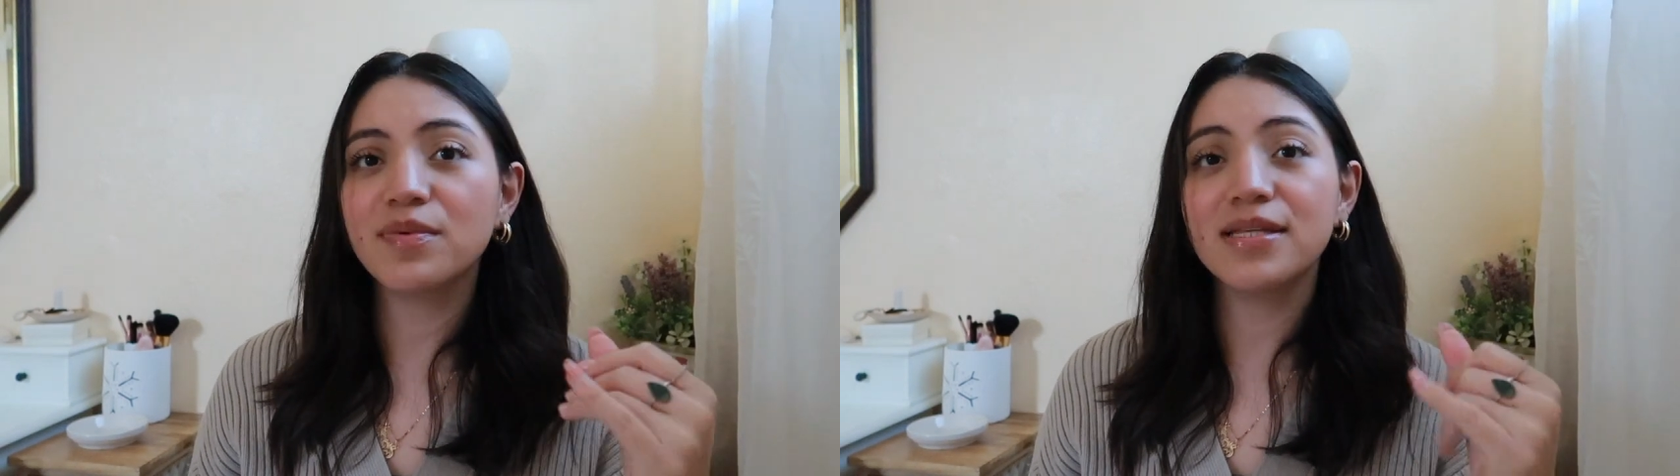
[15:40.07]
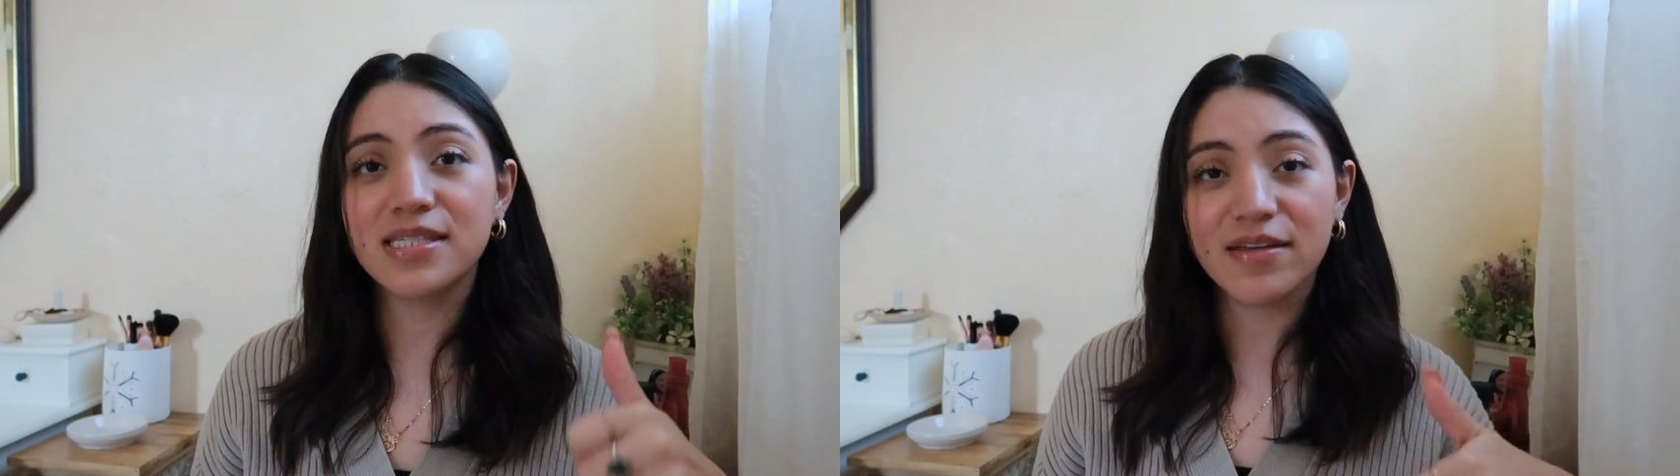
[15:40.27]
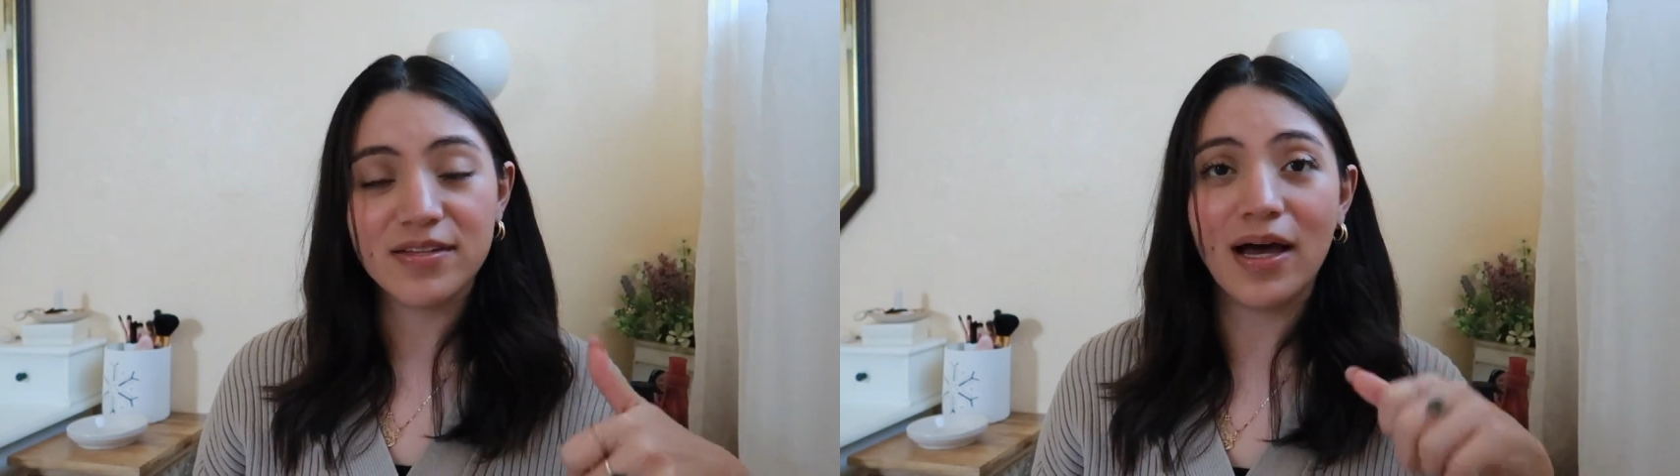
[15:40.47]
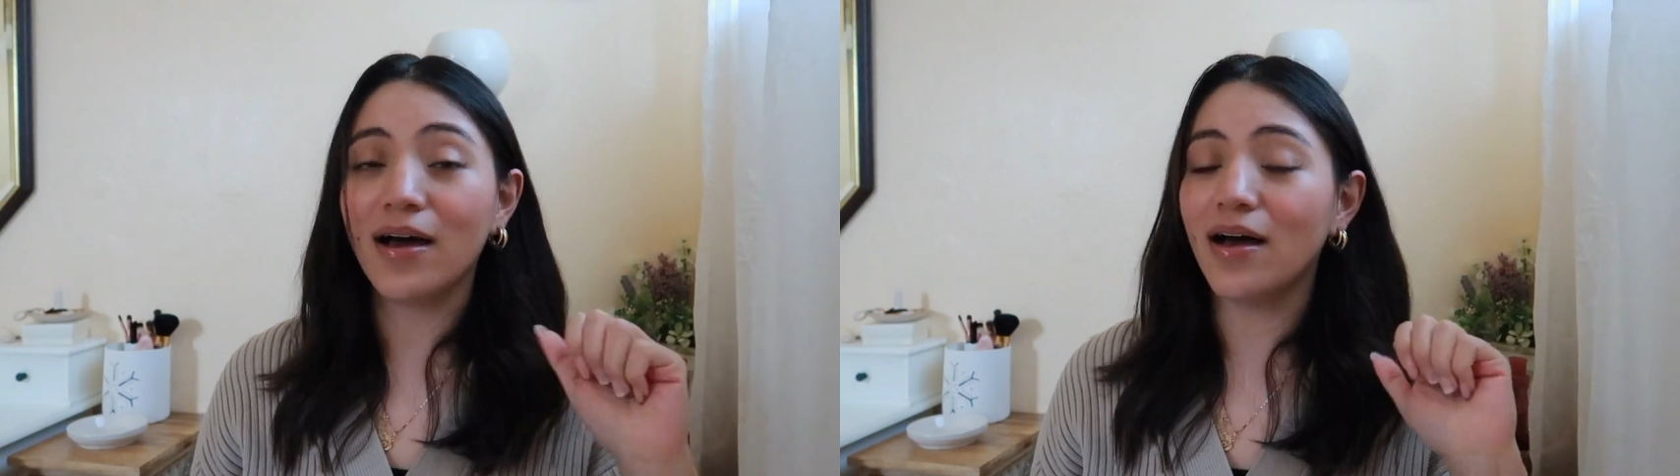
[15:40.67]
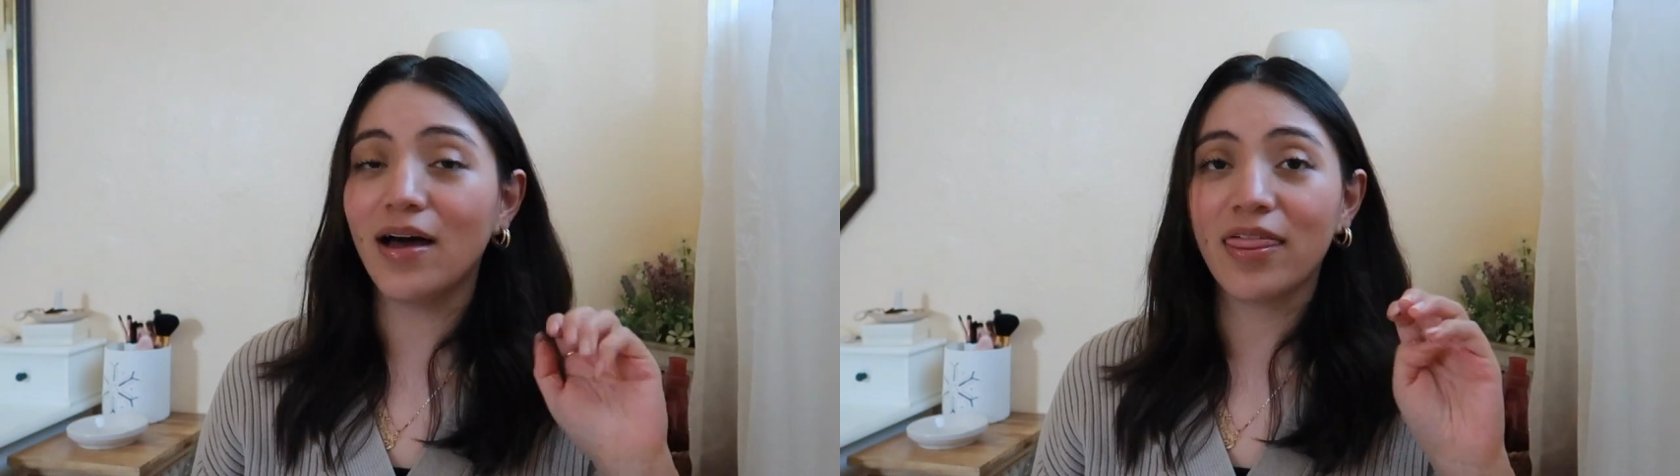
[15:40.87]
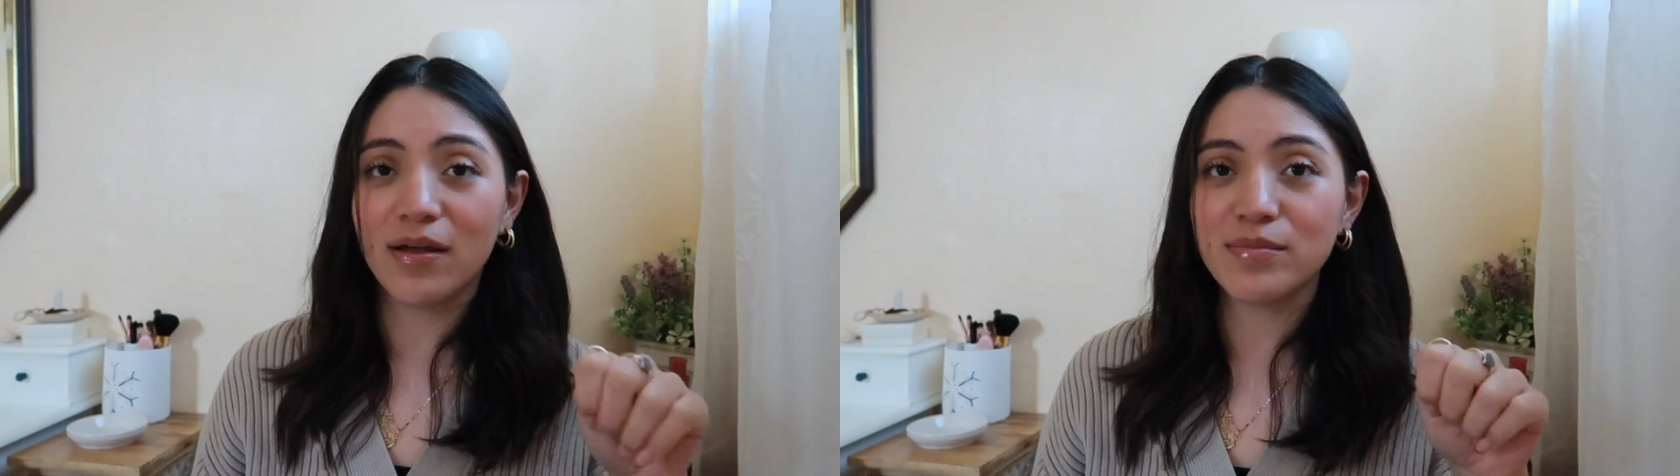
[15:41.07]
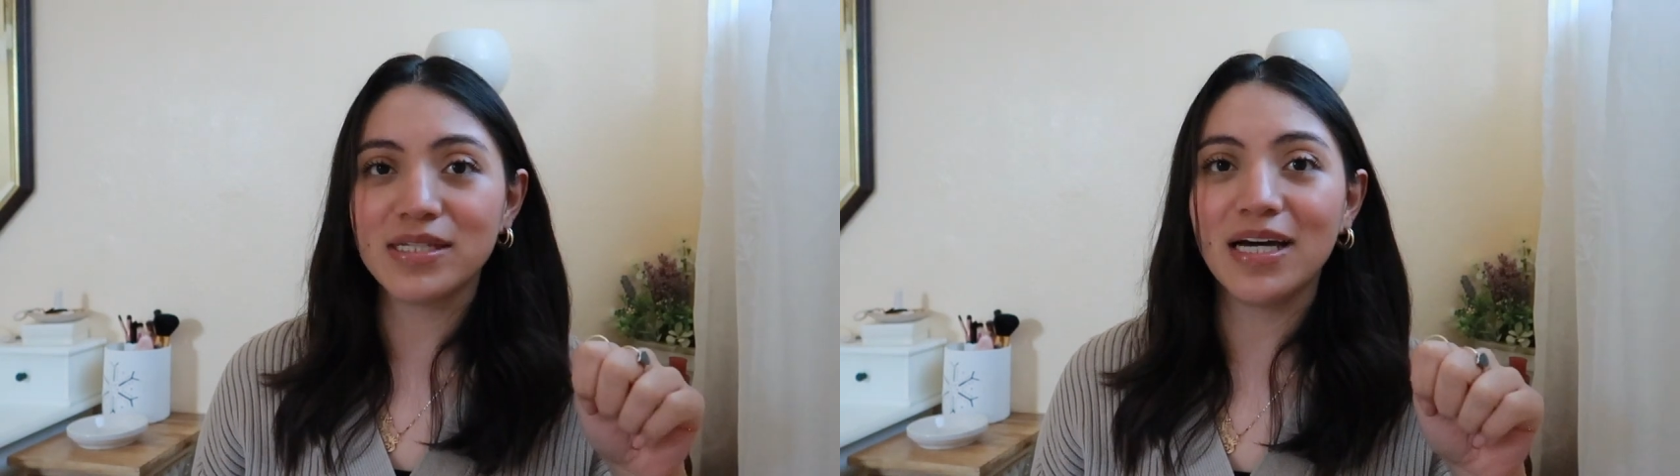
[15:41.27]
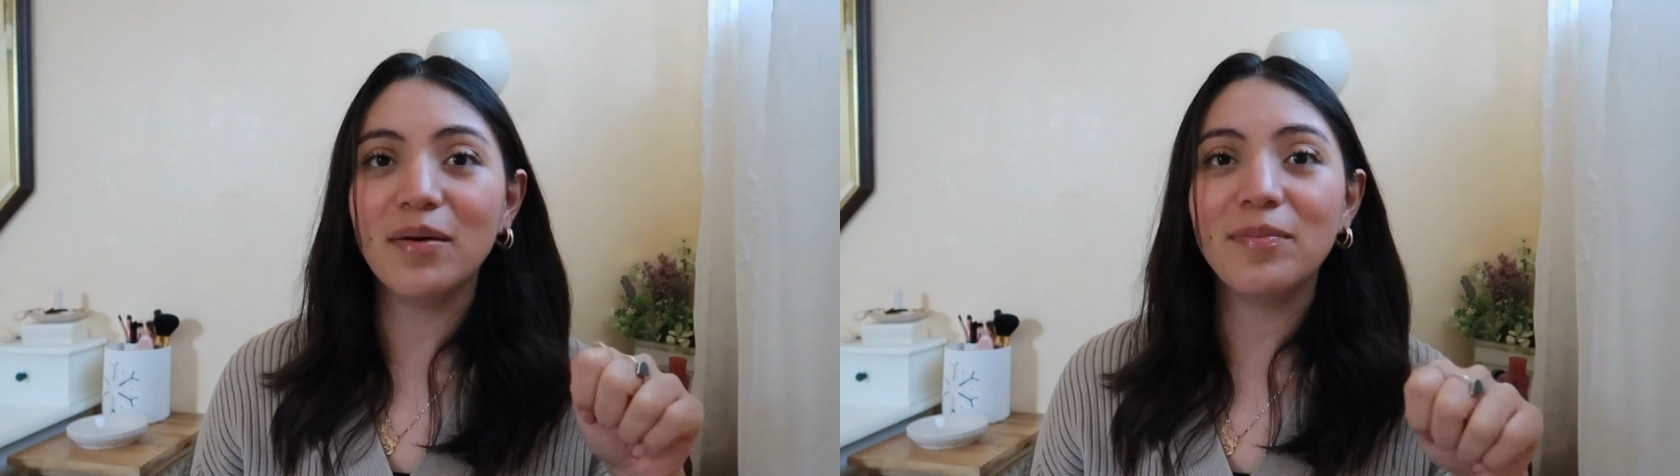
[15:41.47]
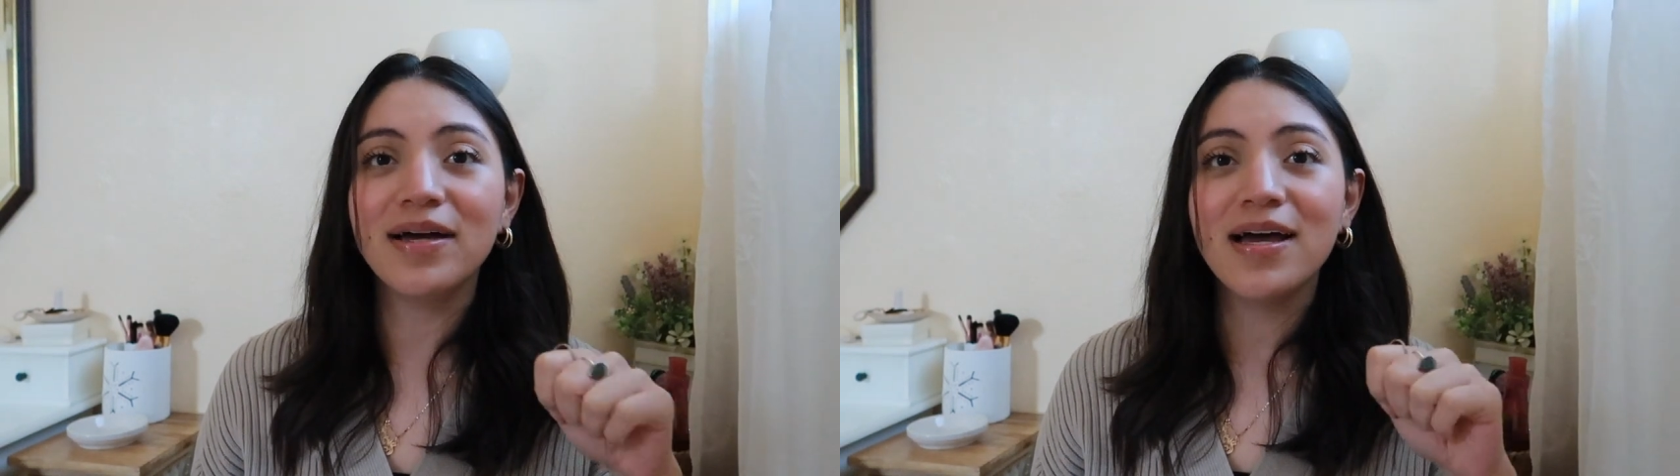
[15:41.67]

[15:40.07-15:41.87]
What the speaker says: please give a thumbs up.